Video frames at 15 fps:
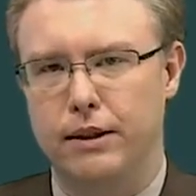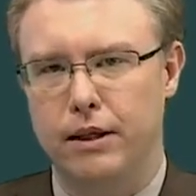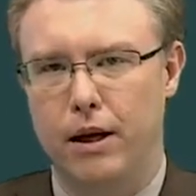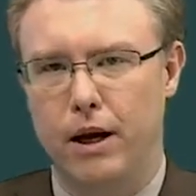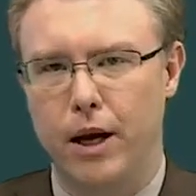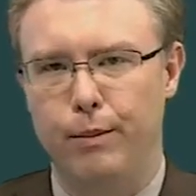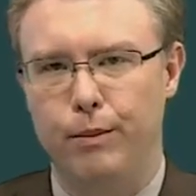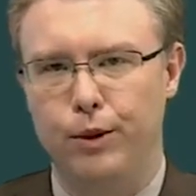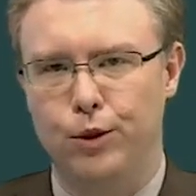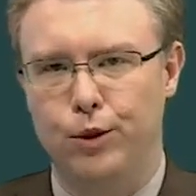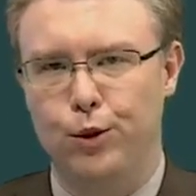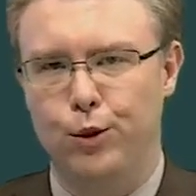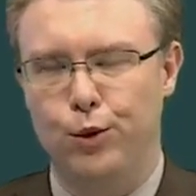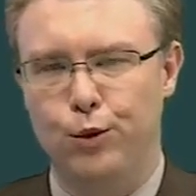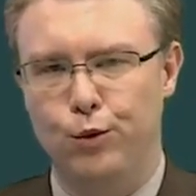time
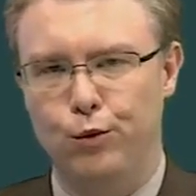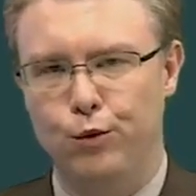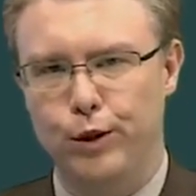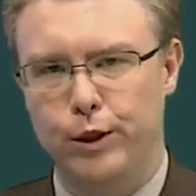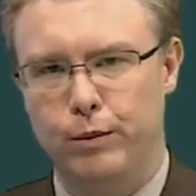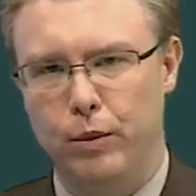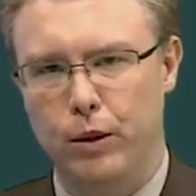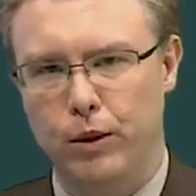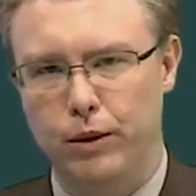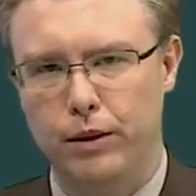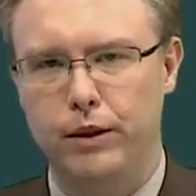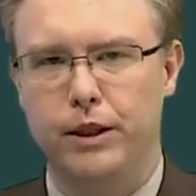to respond.